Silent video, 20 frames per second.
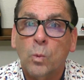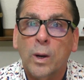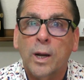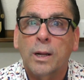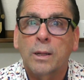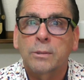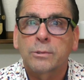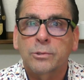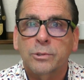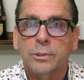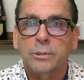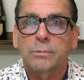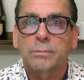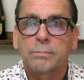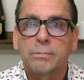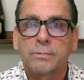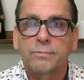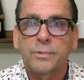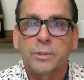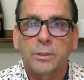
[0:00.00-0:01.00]
well. So
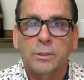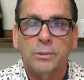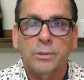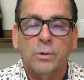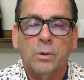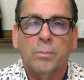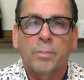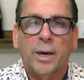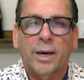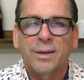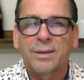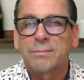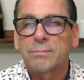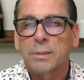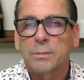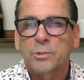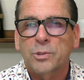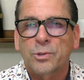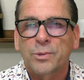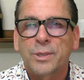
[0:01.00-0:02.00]
if you don't know about it,
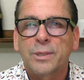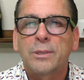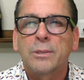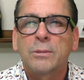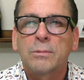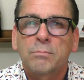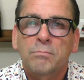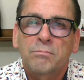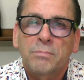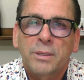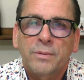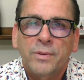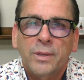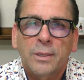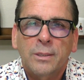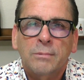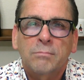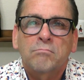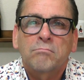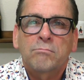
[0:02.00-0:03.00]
I'm sure you do. But if you
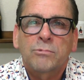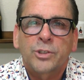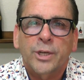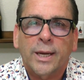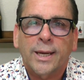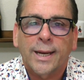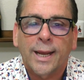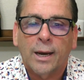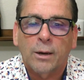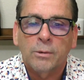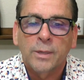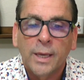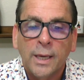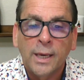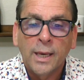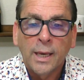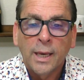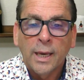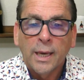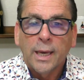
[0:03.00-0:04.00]
don't, check it out.
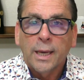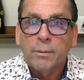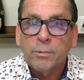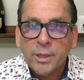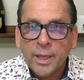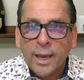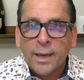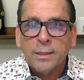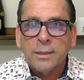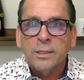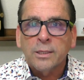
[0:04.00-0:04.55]
And with that,